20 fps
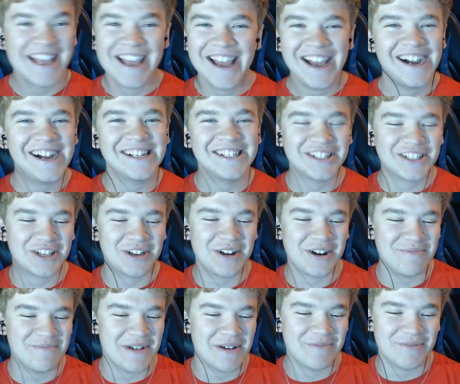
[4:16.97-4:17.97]
I just
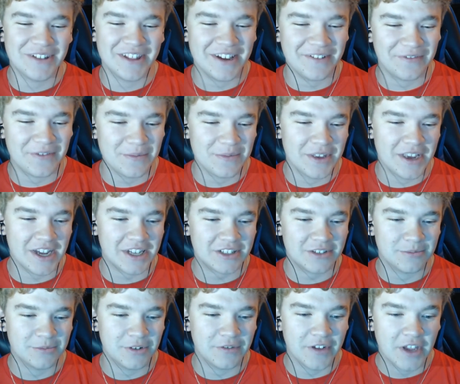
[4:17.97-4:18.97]
remember that from the actual
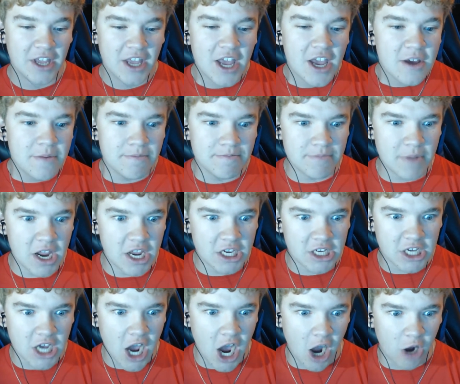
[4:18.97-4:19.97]
movie. Make
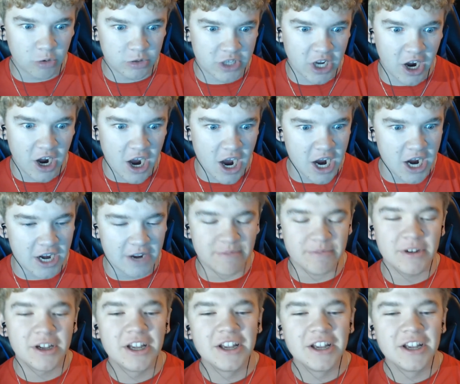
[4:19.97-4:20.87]
out time.